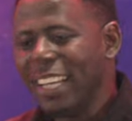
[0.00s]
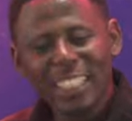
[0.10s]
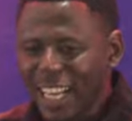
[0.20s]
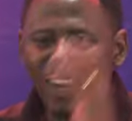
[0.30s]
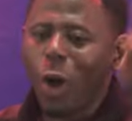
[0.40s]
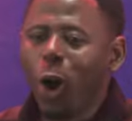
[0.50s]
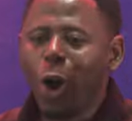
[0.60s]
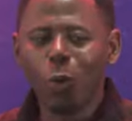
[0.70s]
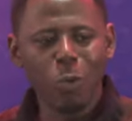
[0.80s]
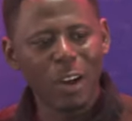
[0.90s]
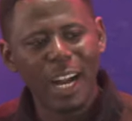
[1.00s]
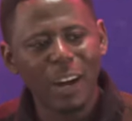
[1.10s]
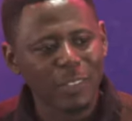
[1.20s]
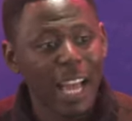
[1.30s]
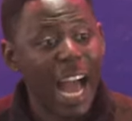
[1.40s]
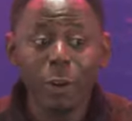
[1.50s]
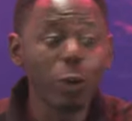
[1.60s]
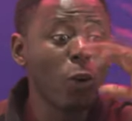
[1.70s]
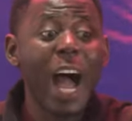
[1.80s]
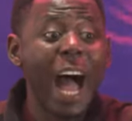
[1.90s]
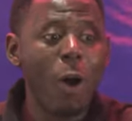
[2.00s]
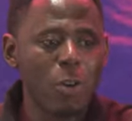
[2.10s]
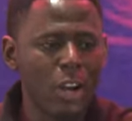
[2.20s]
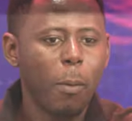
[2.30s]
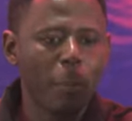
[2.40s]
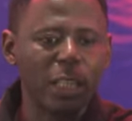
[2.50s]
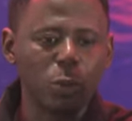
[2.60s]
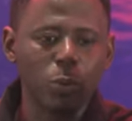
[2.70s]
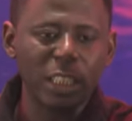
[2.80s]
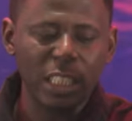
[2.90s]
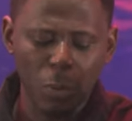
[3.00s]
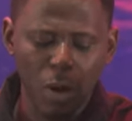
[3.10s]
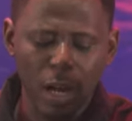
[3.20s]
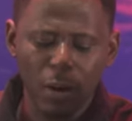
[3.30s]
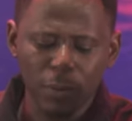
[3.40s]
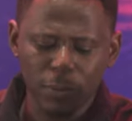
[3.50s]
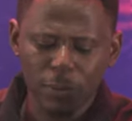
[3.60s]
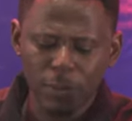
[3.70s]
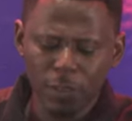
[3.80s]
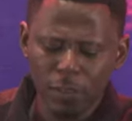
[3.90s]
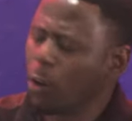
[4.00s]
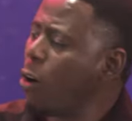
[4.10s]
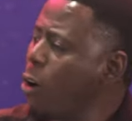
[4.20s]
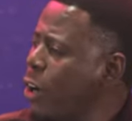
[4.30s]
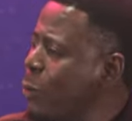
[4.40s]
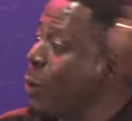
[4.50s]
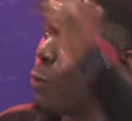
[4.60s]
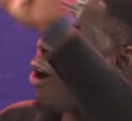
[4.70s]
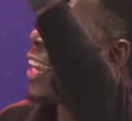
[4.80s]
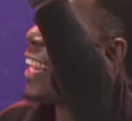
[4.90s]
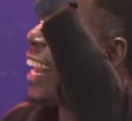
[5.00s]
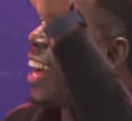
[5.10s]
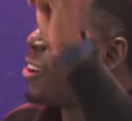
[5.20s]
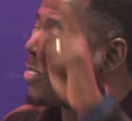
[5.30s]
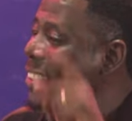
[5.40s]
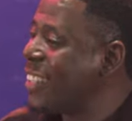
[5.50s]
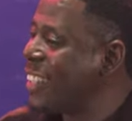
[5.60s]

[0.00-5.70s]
It shall all work out. I don't know how, but it, it shall work out. God will work it out.